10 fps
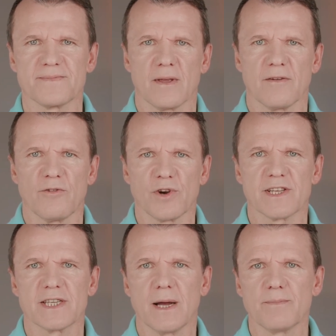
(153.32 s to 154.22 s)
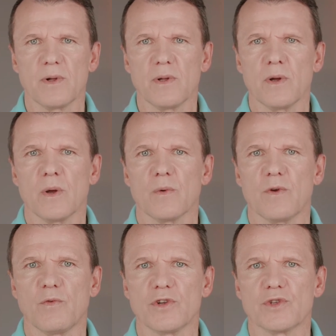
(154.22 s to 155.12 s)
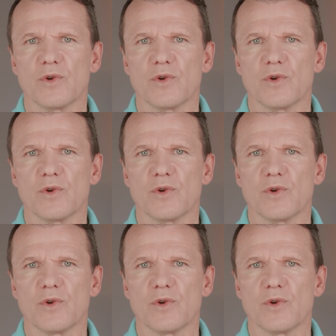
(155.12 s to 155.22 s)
For example, we want to